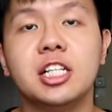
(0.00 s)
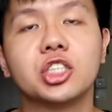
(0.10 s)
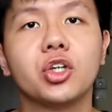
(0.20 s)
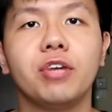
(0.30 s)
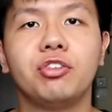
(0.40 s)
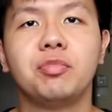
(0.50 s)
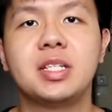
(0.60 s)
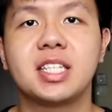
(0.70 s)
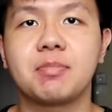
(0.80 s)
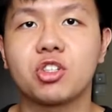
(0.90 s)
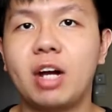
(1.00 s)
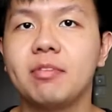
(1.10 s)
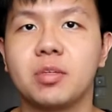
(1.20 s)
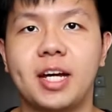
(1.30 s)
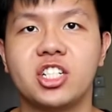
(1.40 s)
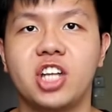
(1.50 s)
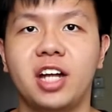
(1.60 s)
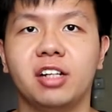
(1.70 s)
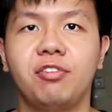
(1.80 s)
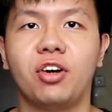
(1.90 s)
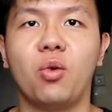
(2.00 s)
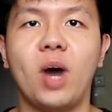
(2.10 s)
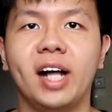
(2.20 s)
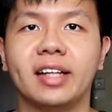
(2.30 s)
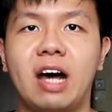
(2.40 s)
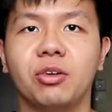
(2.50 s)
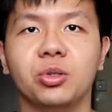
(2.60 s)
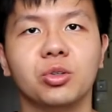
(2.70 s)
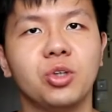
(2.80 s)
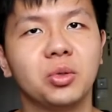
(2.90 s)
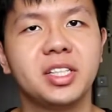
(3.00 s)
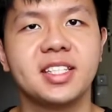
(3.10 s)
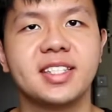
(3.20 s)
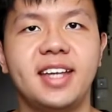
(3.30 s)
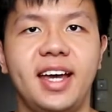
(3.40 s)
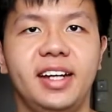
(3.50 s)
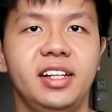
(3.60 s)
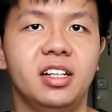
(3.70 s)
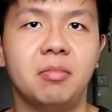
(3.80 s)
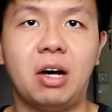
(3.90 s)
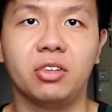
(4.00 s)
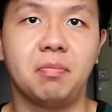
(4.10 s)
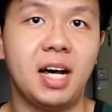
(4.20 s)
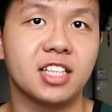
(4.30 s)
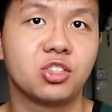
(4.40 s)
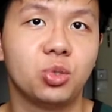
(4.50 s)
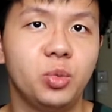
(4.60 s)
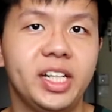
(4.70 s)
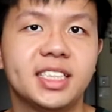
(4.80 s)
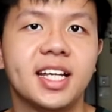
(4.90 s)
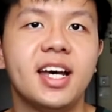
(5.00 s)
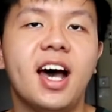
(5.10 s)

So if you've been subscribed to my channel for a while now, you'll notice that in about the past 2 weeks,